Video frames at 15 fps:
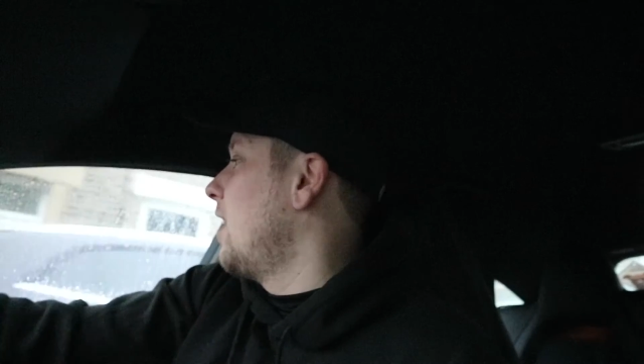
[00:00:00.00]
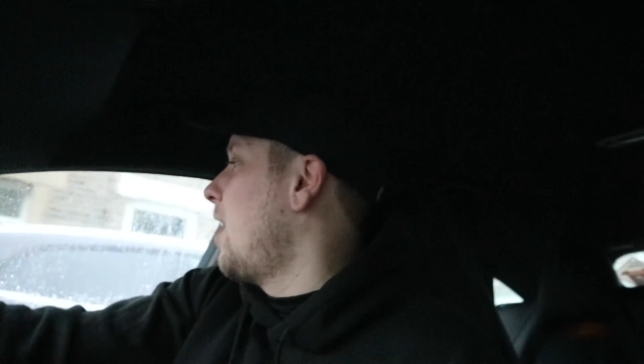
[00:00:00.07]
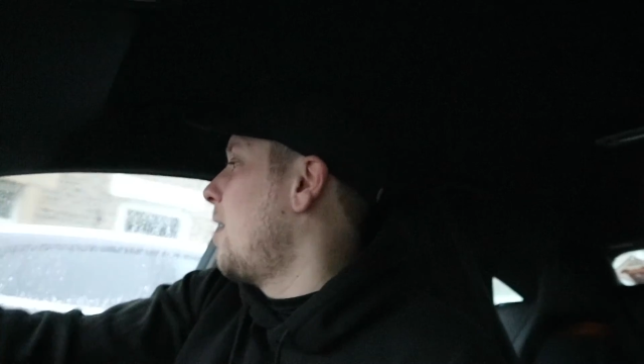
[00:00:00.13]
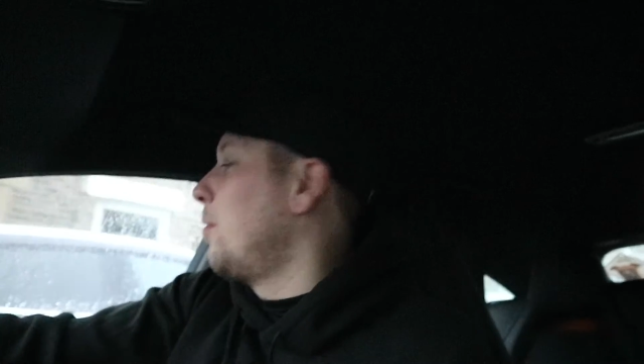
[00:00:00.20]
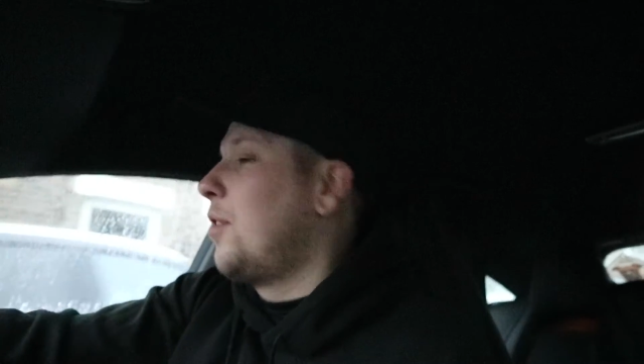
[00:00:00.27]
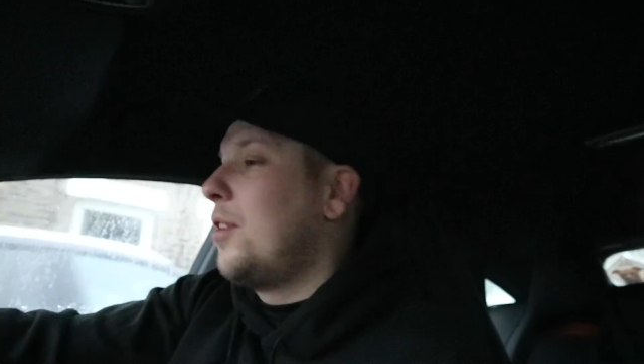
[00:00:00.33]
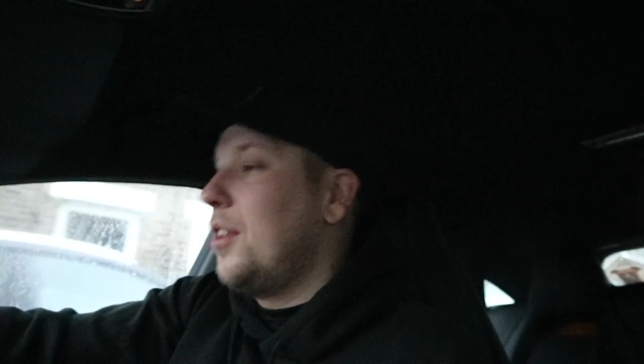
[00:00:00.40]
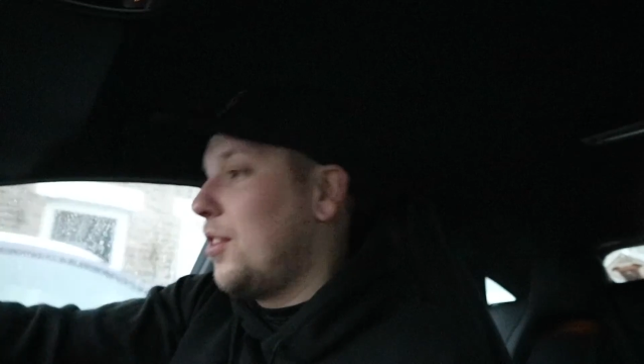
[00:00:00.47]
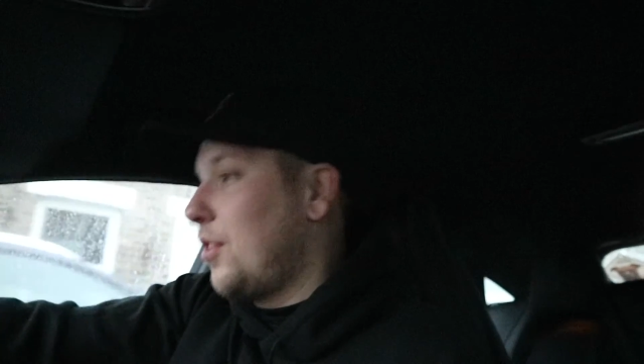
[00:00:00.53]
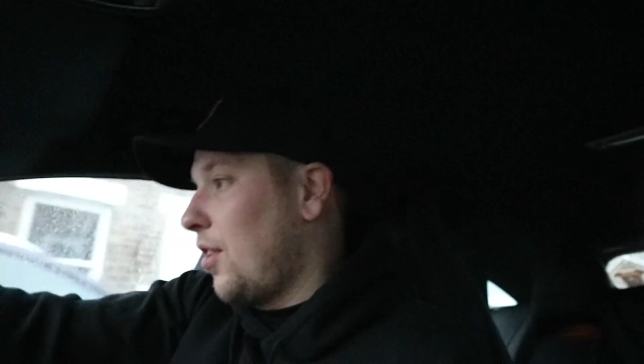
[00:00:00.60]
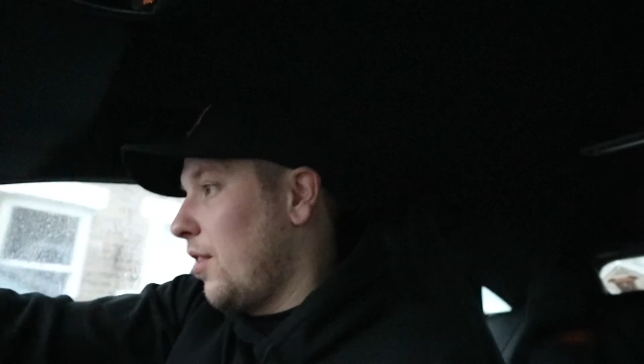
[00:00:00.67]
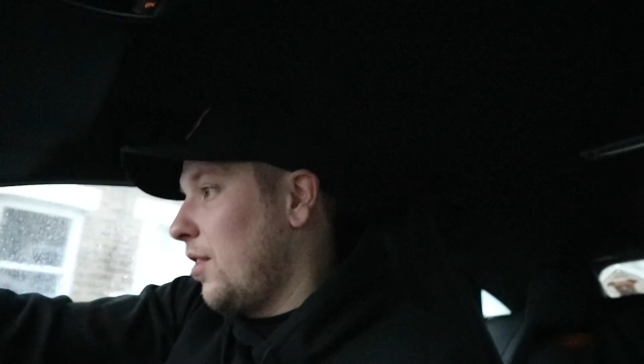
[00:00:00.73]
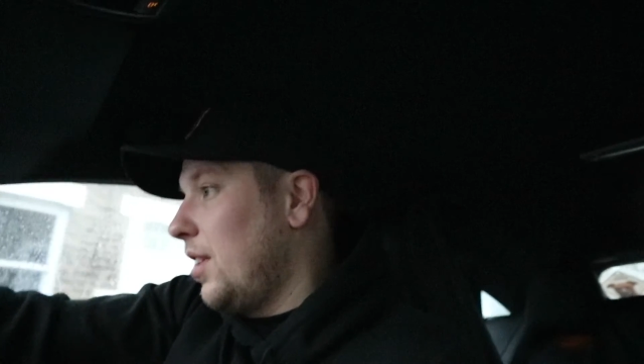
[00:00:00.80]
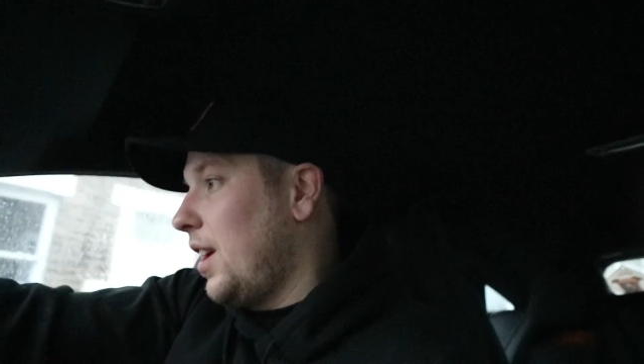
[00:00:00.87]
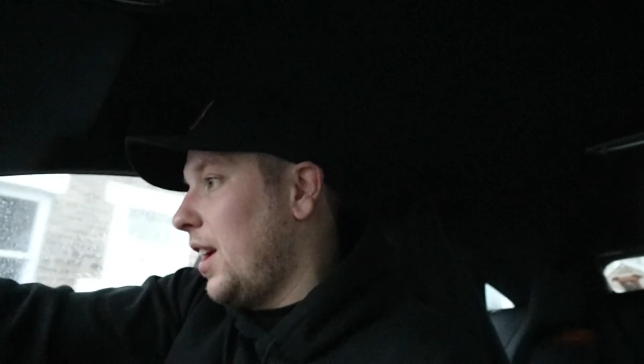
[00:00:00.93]
I'm, it's
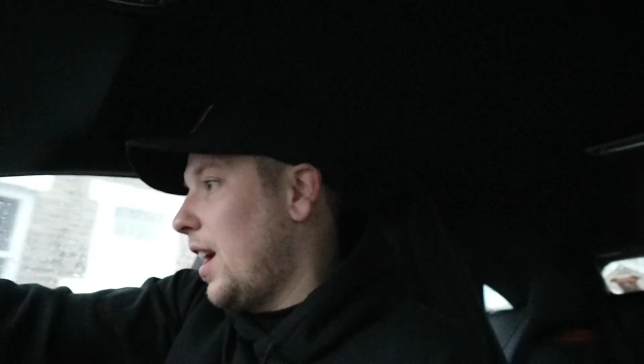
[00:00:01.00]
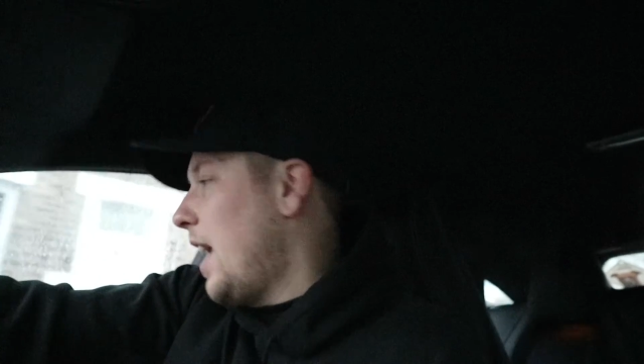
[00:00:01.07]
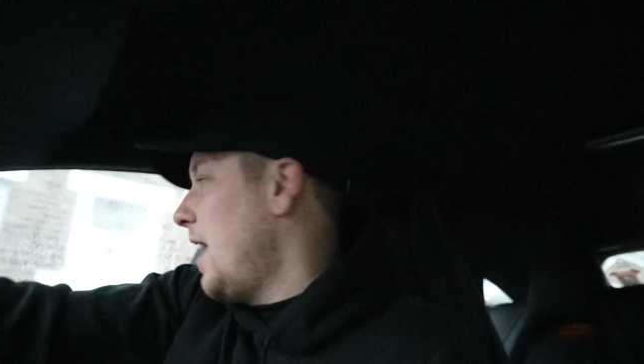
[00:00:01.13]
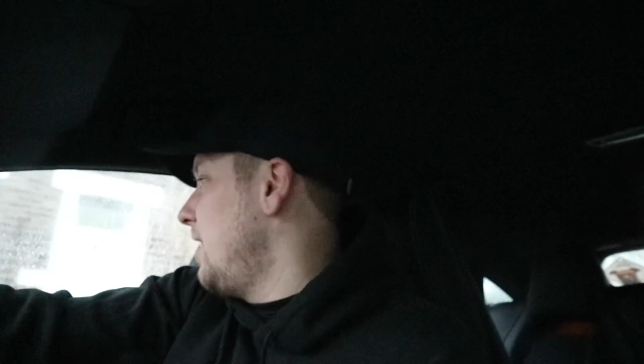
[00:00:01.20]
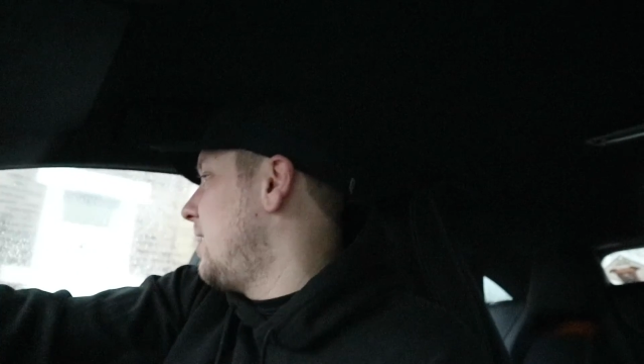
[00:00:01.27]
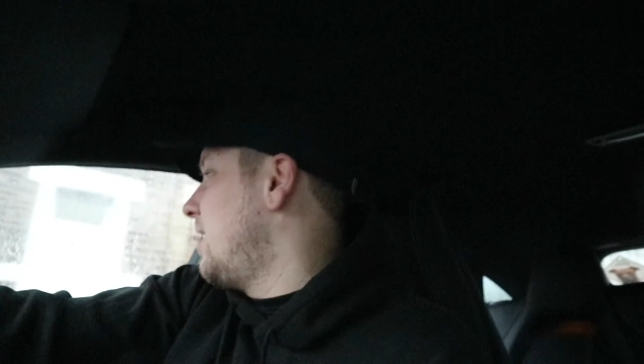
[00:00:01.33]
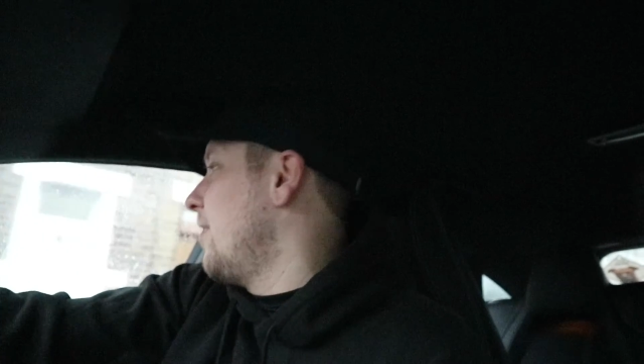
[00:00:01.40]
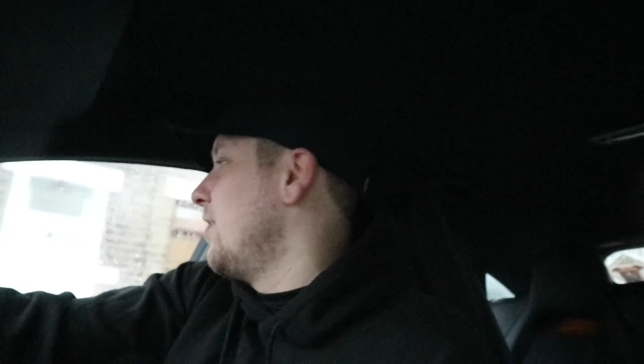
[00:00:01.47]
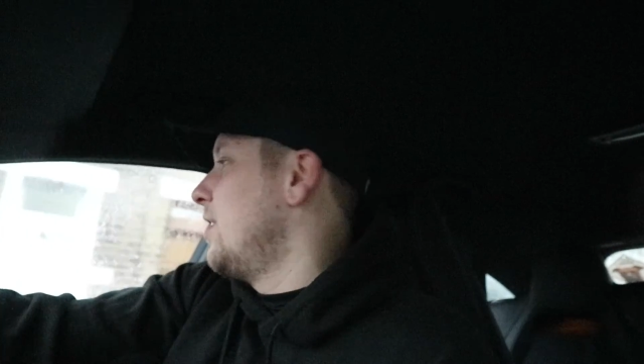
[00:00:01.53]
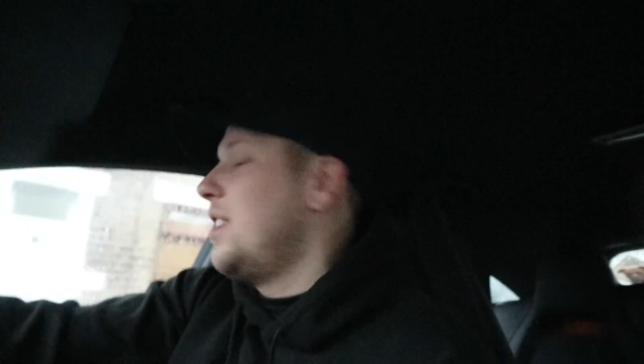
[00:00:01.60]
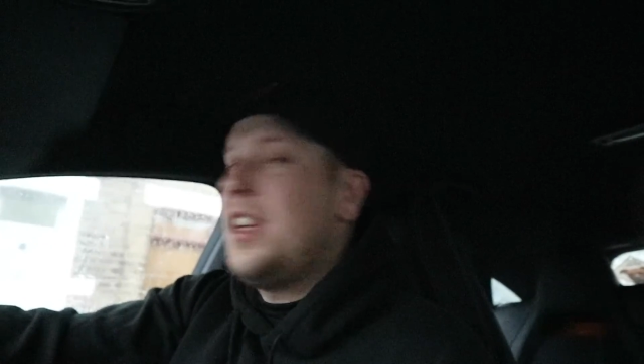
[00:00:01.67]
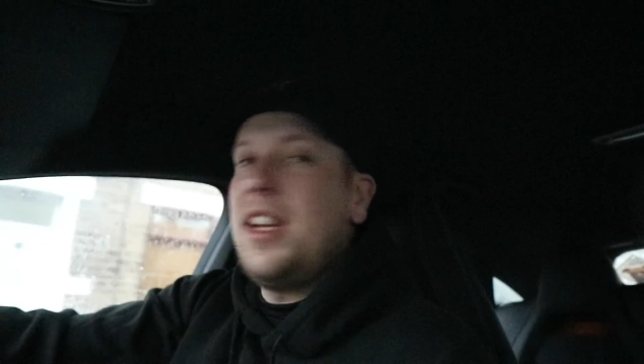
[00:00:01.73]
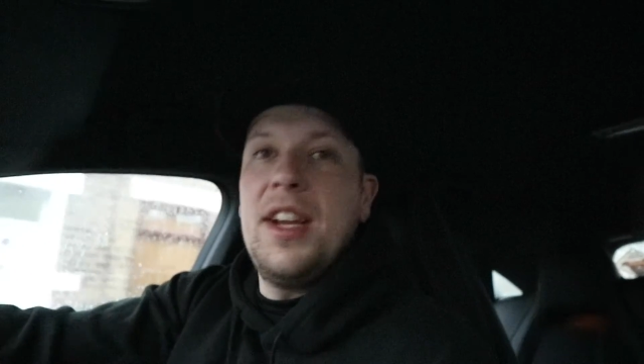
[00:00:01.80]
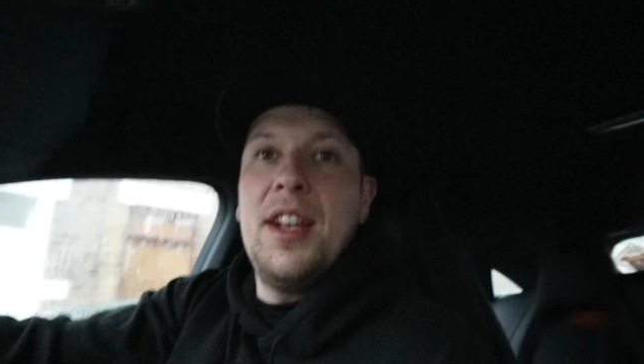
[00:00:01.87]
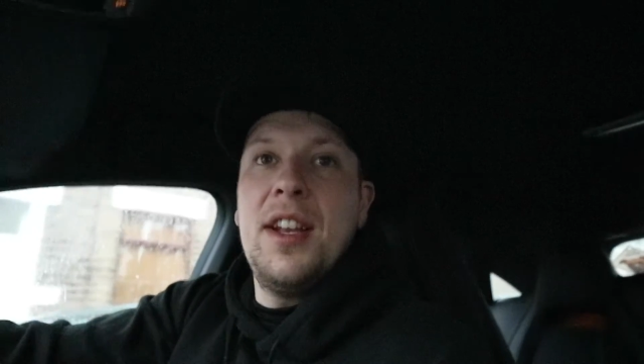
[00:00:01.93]
currently
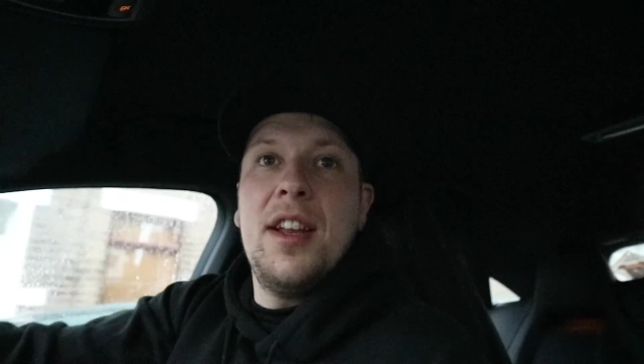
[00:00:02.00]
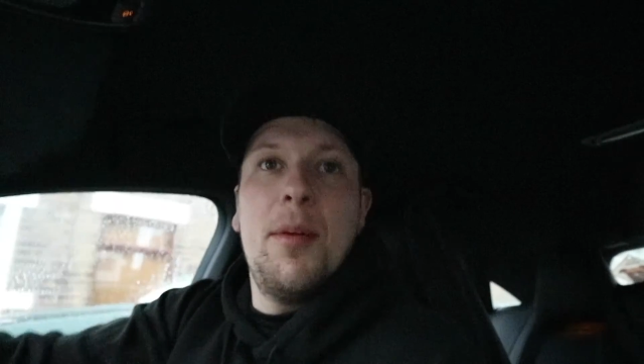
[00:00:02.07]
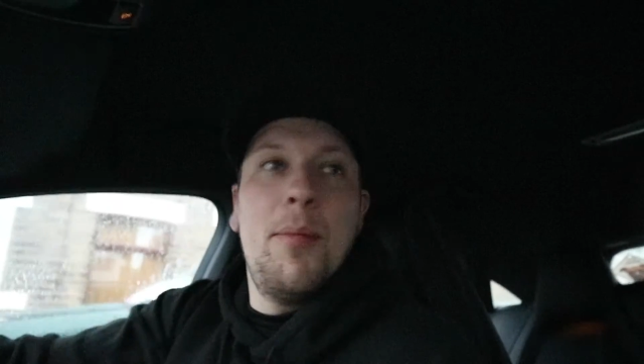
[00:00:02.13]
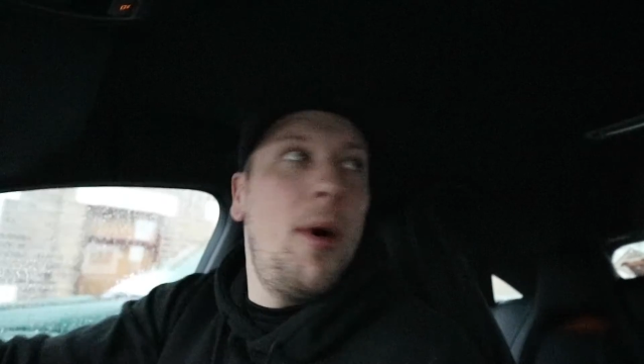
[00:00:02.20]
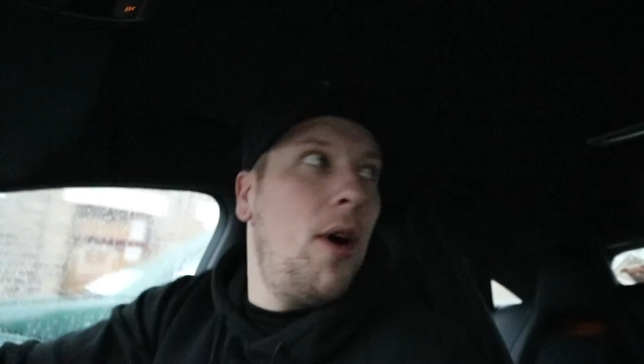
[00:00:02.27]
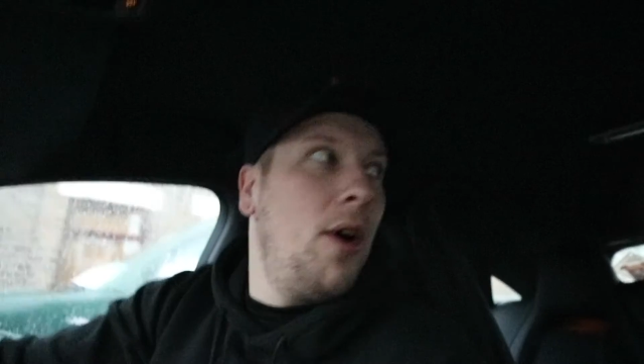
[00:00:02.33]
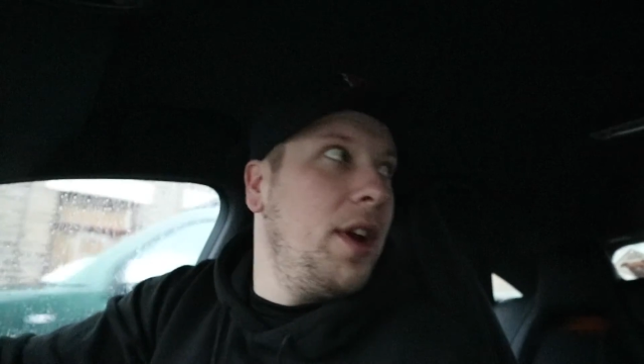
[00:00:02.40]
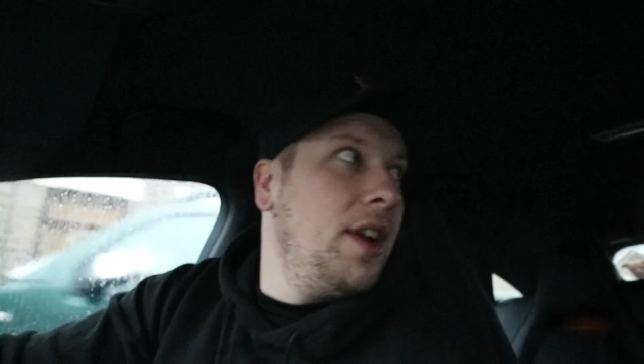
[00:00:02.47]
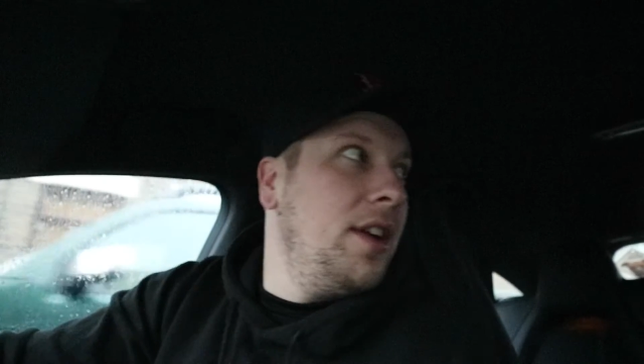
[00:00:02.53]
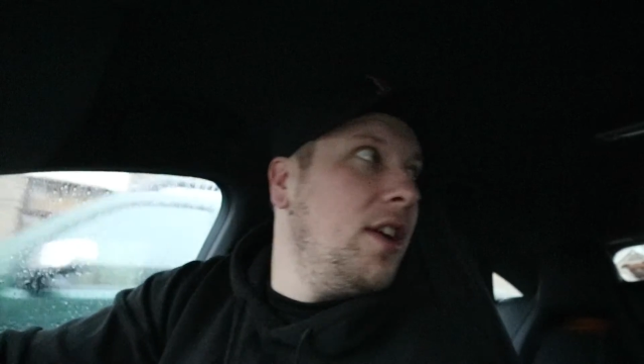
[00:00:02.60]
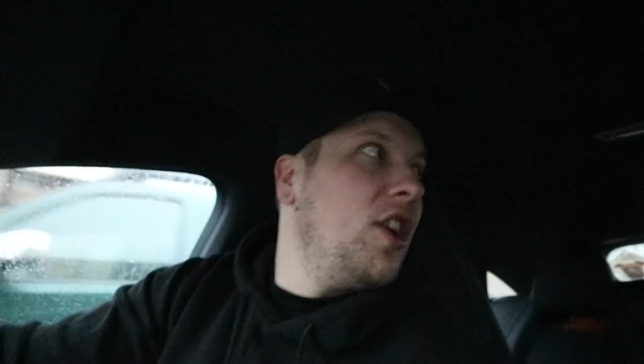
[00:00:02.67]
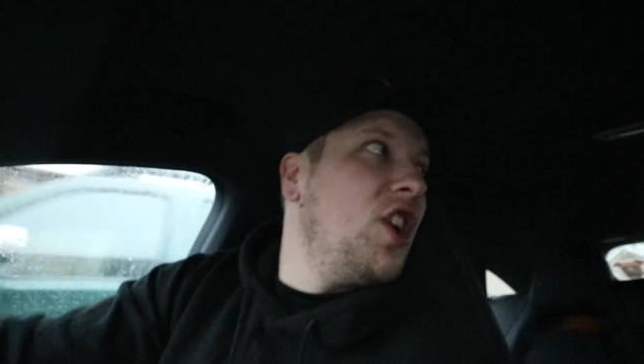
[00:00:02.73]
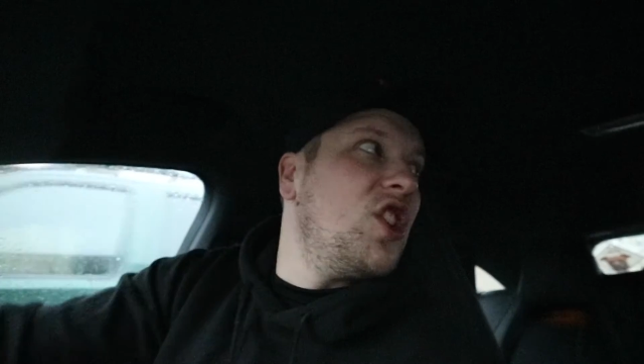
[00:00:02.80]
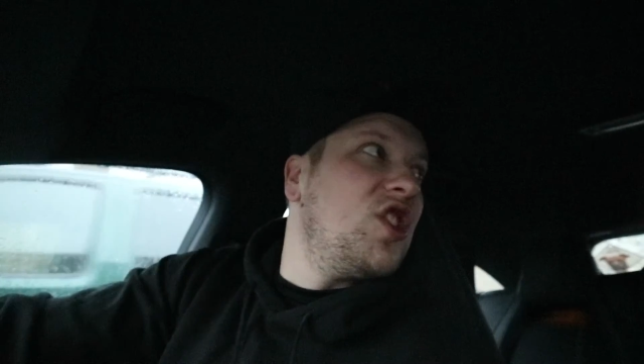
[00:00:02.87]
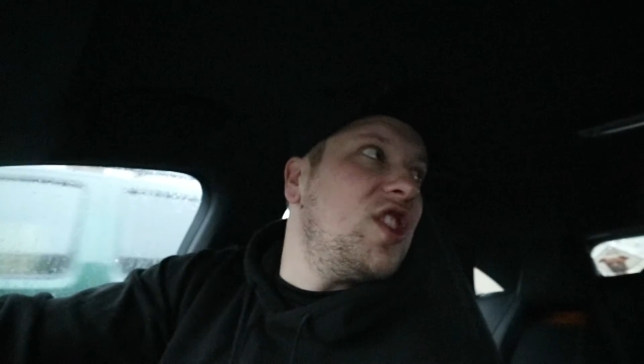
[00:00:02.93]
8.17 in the morning on a